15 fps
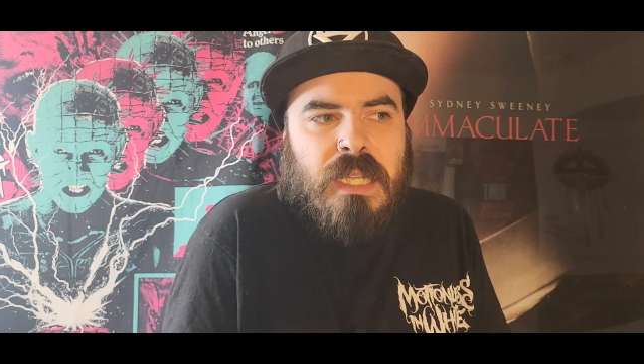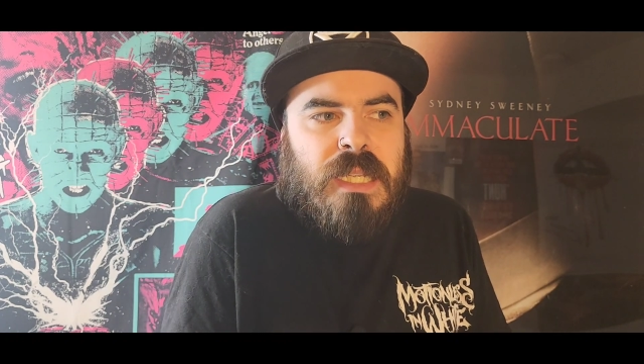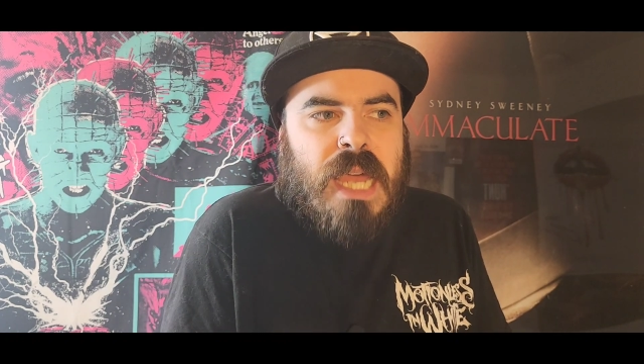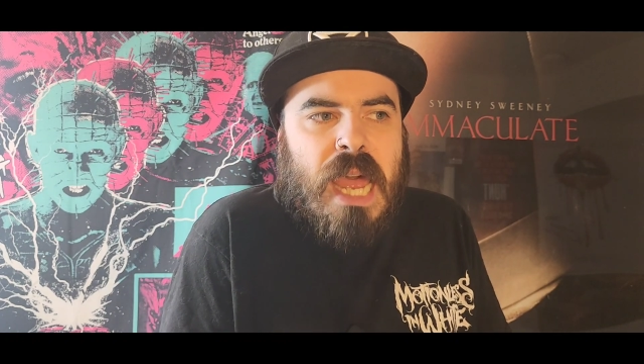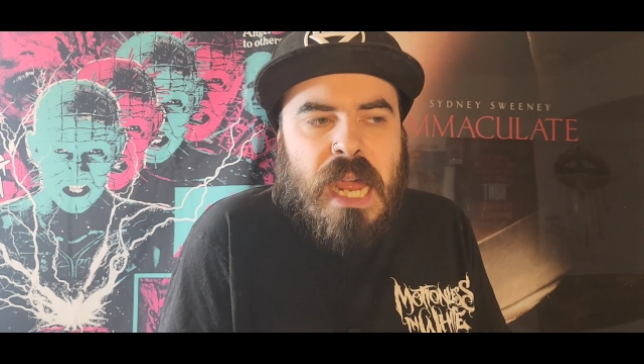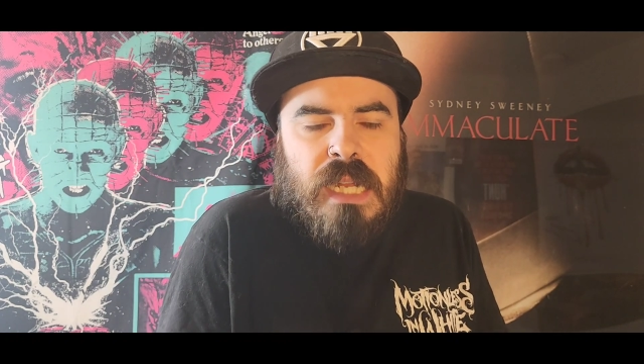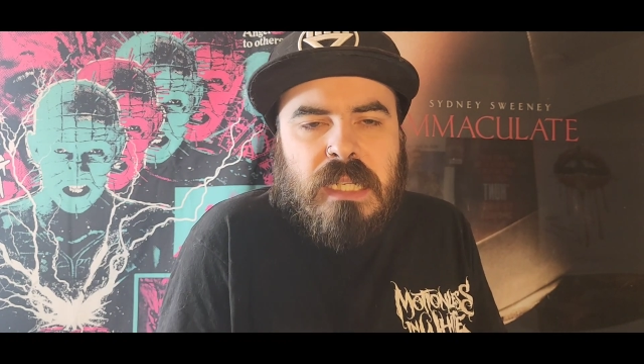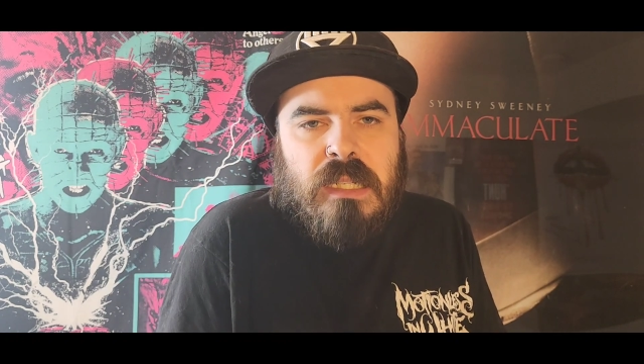
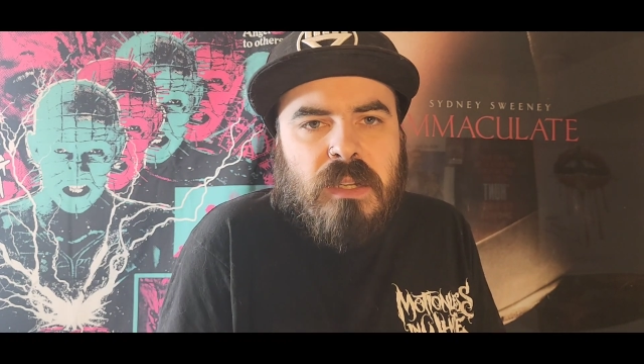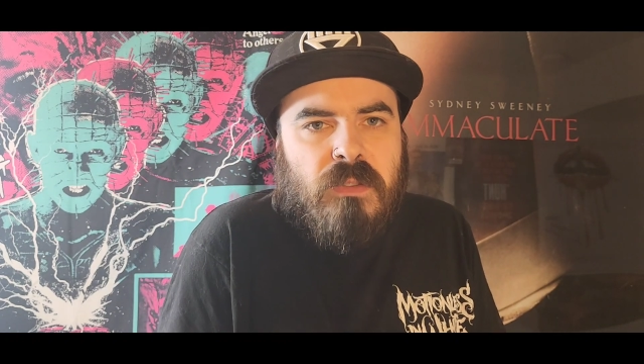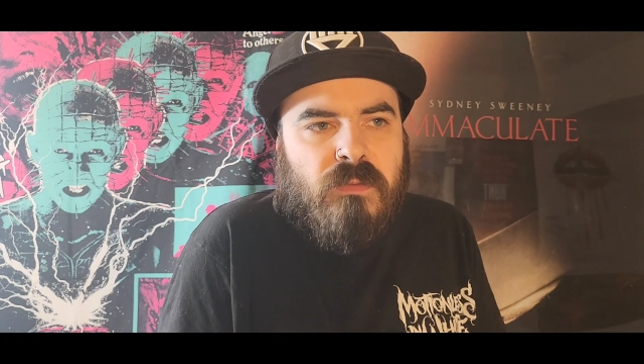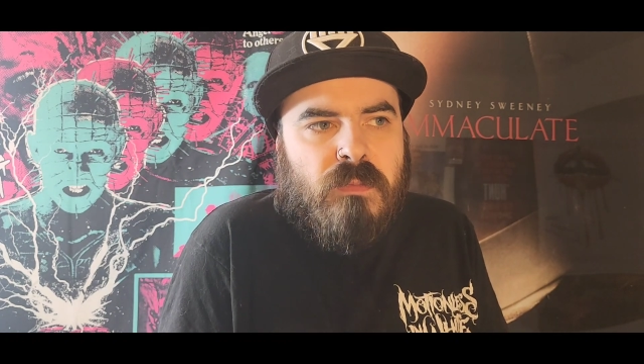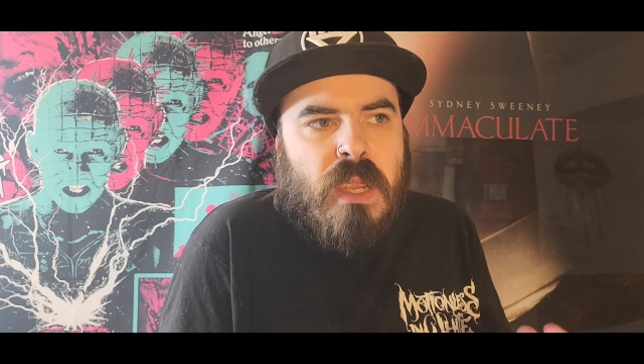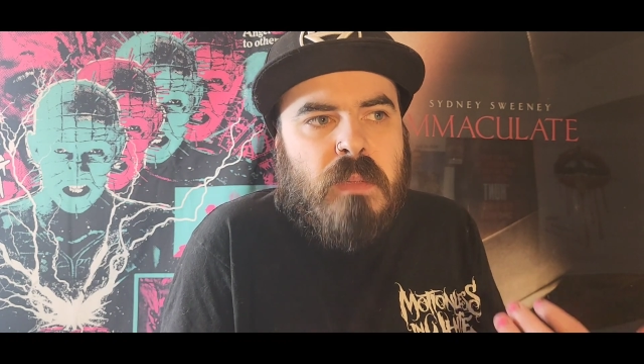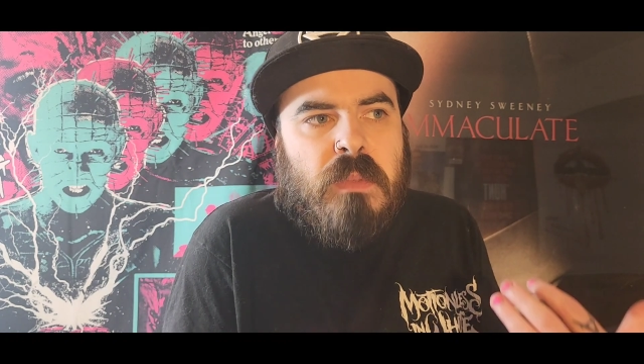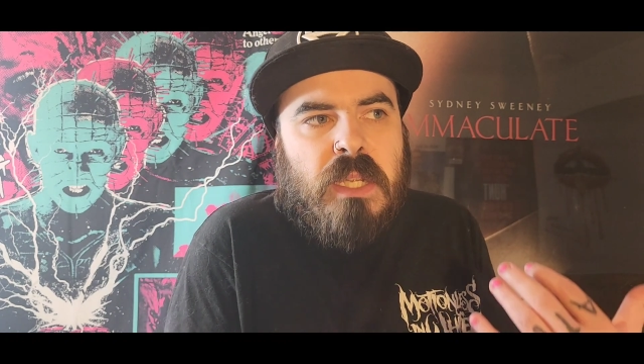cast of
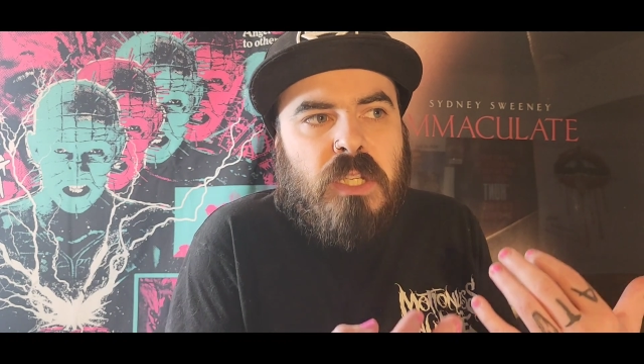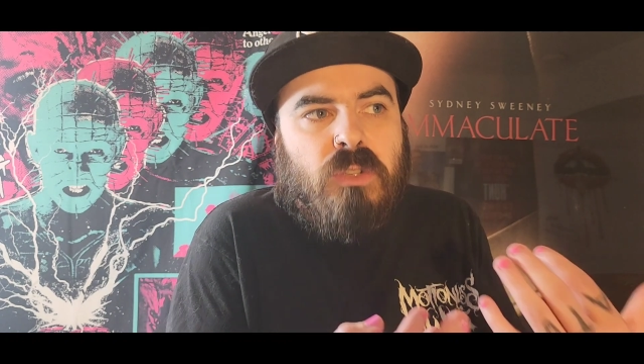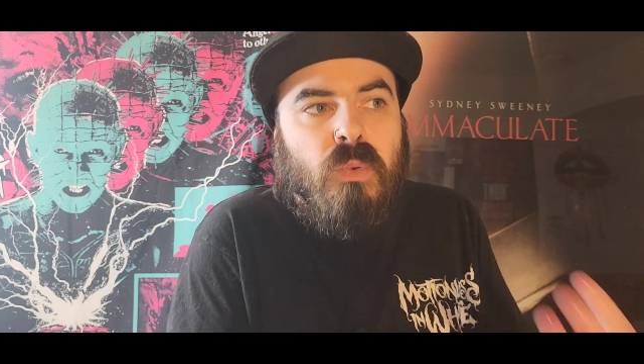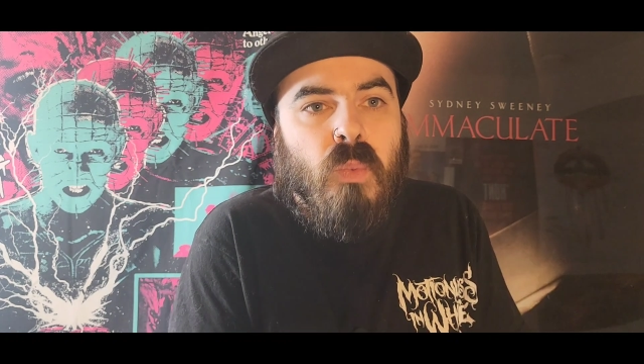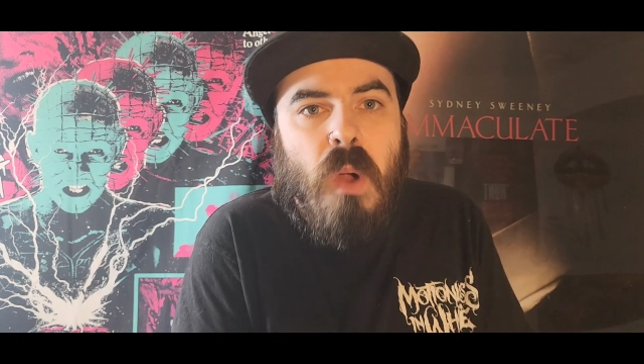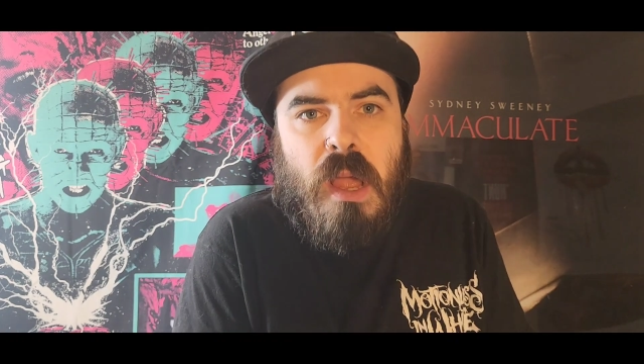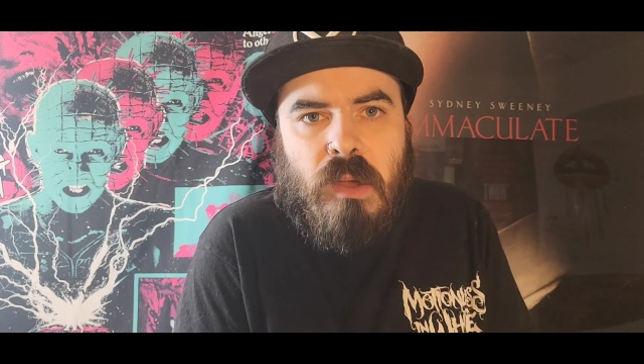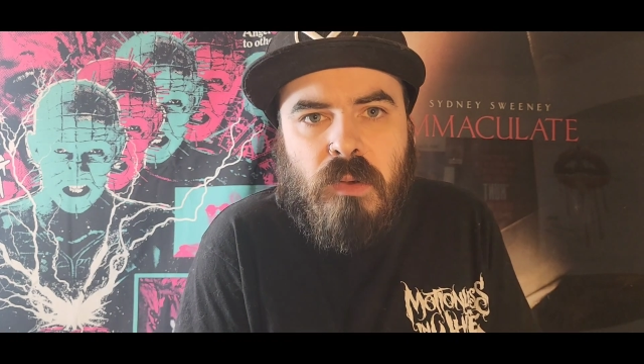maybe
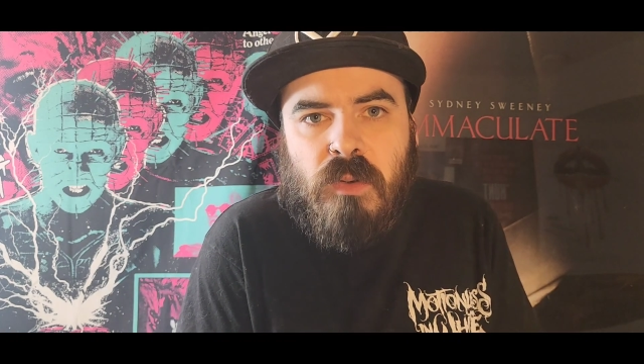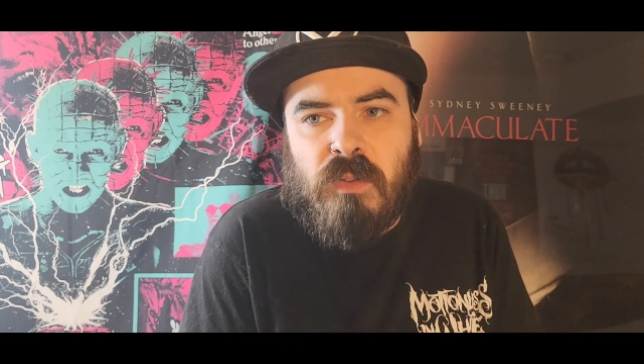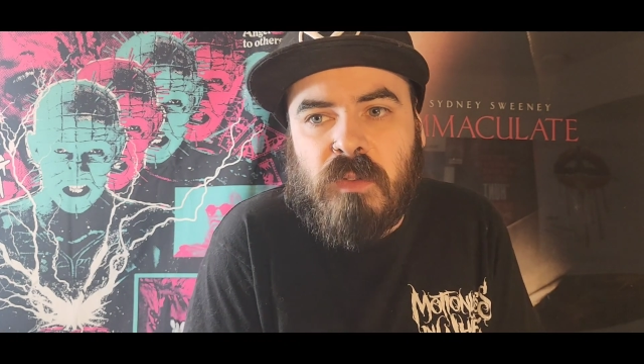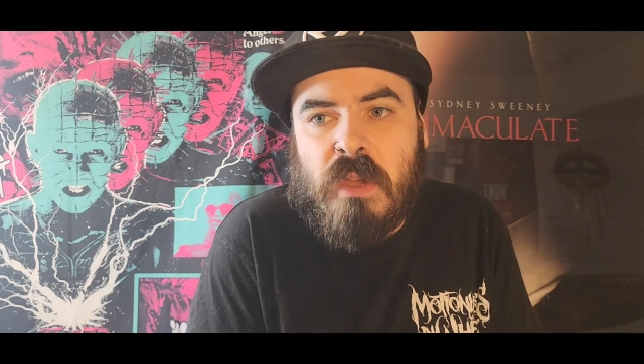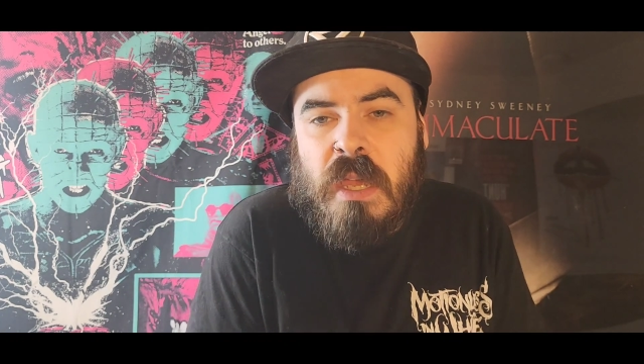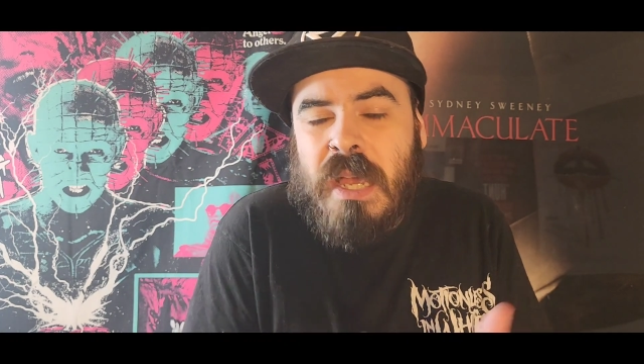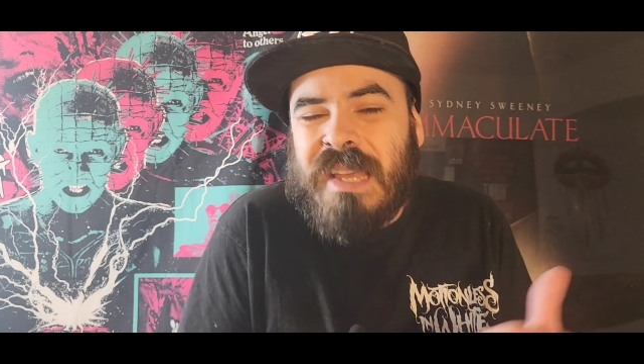12,